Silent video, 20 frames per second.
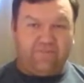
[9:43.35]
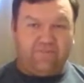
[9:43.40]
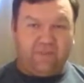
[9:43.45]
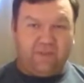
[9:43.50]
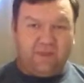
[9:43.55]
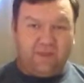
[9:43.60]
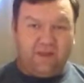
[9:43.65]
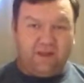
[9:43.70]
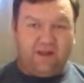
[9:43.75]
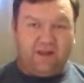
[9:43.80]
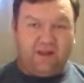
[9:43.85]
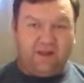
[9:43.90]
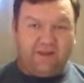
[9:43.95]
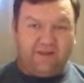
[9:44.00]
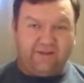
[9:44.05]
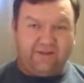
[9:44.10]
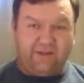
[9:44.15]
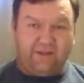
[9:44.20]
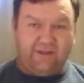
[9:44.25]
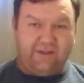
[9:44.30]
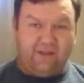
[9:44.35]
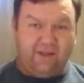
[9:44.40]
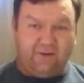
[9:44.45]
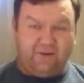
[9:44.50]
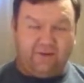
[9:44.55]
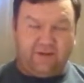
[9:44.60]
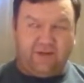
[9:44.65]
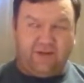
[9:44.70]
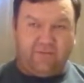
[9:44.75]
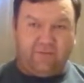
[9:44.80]
Legend of the
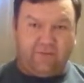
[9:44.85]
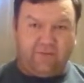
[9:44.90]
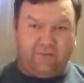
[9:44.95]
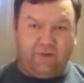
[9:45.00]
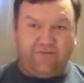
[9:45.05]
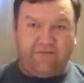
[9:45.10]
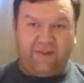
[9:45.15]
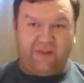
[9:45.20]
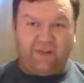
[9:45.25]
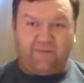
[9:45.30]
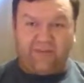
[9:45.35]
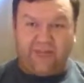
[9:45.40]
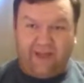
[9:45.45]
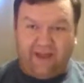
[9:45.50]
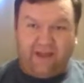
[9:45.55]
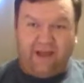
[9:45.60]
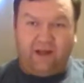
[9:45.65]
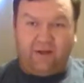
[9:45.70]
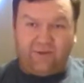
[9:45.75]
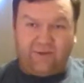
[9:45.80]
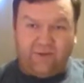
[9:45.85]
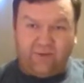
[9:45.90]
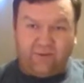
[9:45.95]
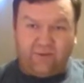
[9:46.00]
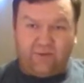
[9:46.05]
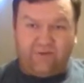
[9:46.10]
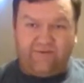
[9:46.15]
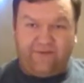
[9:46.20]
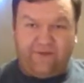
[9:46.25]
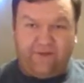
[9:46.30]
Hidden Temple movie comes out, I'll do a
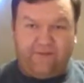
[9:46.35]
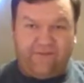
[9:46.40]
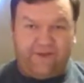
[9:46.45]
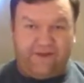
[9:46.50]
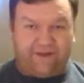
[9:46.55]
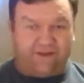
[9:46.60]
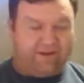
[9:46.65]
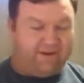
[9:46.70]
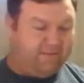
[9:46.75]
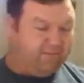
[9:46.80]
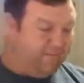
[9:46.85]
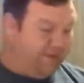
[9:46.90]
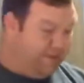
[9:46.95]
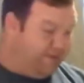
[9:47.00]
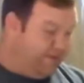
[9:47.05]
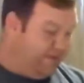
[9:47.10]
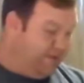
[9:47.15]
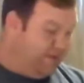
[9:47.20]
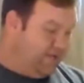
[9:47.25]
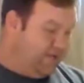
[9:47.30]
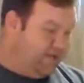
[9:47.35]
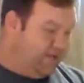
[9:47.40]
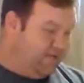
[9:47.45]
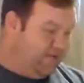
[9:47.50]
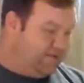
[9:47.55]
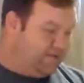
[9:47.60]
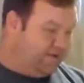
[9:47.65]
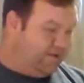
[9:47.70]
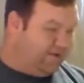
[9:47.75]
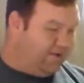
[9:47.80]
review of it, maybe.
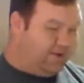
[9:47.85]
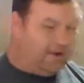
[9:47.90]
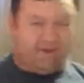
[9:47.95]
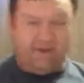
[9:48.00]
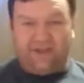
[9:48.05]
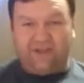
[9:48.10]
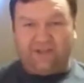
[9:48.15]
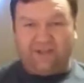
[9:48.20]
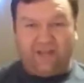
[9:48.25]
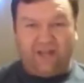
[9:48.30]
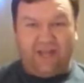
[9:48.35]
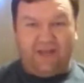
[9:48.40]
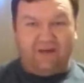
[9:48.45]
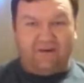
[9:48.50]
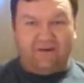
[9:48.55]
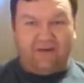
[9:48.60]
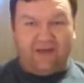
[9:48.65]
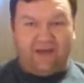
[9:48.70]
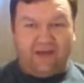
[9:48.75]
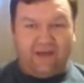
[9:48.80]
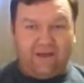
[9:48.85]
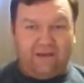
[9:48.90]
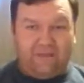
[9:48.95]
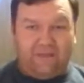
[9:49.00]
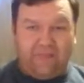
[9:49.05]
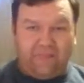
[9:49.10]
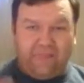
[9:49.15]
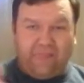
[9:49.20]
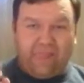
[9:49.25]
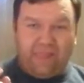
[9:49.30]
So, I'll let you
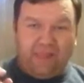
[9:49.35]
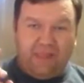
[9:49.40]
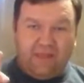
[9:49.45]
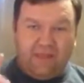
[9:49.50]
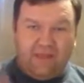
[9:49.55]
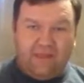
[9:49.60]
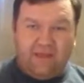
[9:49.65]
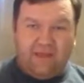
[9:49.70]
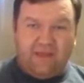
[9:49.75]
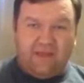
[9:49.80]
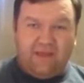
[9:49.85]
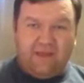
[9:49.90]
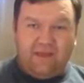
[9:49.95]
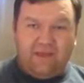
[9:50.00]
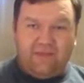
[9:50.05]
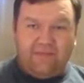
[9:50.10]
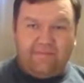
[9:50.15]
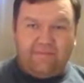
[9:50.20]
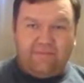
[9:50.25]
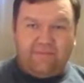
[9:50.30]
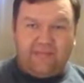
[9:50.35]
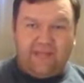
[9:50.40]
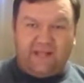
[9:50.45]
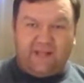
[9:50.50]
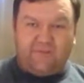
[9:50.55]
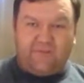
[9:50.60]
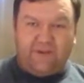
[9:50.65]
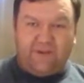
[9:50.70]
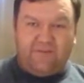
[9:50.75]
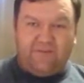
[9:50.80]
know. That's
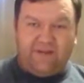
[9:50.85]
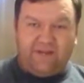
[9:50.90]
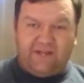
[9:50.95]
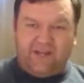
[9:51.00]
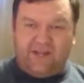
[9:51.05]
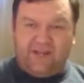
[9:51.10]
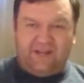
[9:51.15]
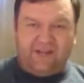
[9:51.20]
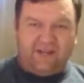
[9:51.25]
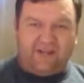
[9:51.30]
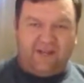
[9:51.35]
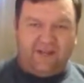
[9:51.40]
pretty much it.